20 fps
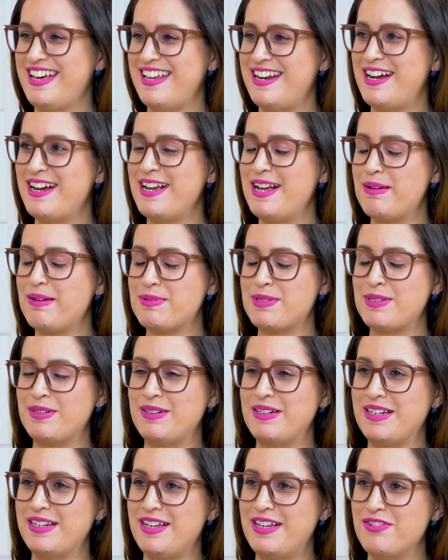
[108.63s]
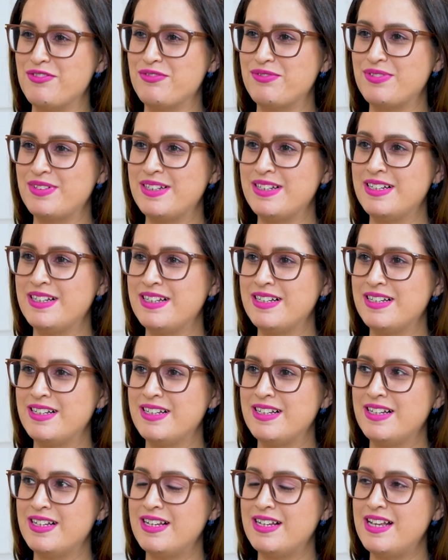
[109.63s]
I absolutely love.
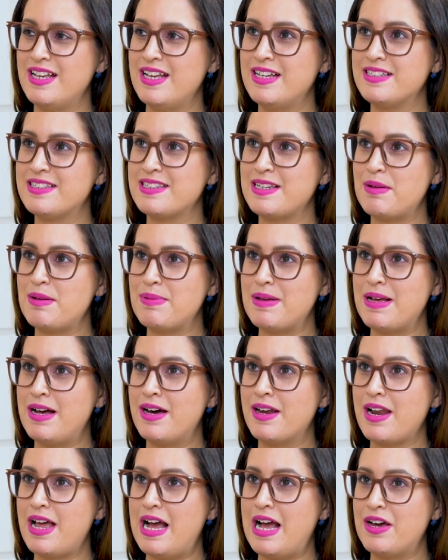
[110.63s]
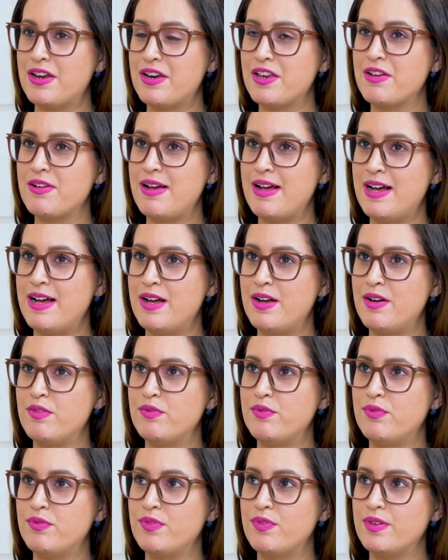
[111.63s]
It's about how do you
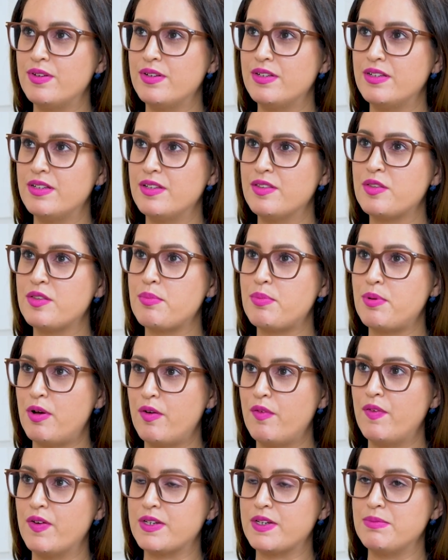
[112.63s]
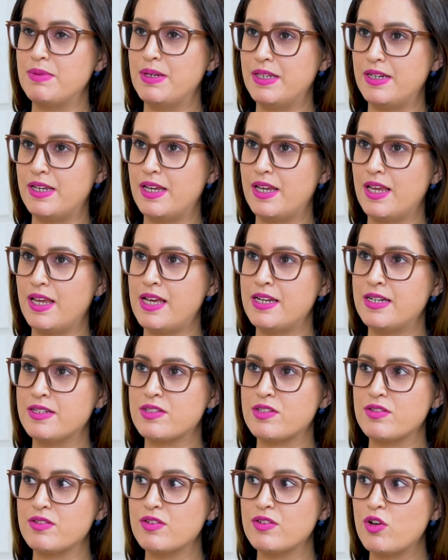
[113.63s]
have the perfect meeting, and
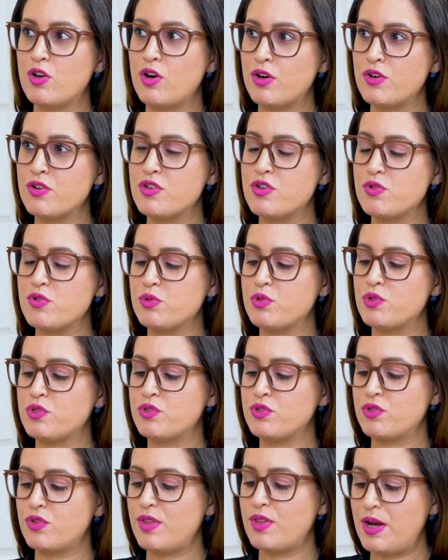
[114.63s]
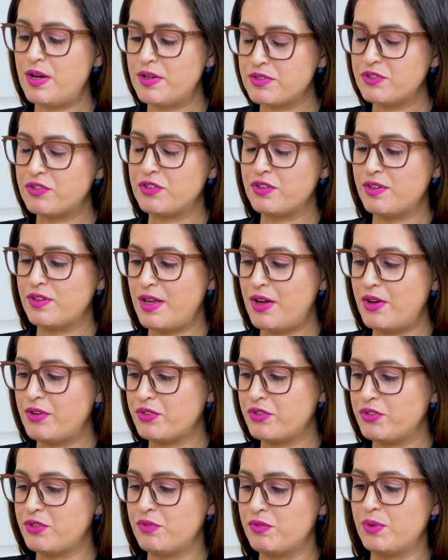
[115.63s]
it's gotten you thousands and
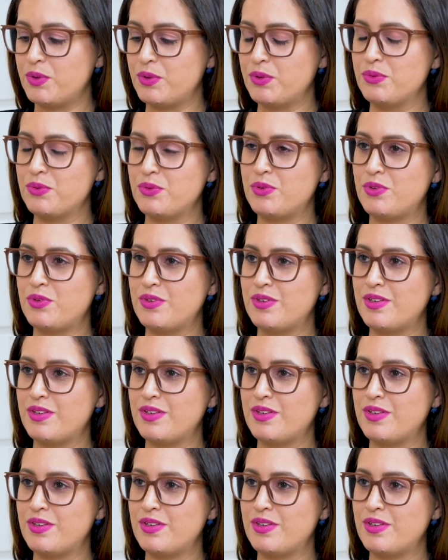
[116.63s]
thousands of views.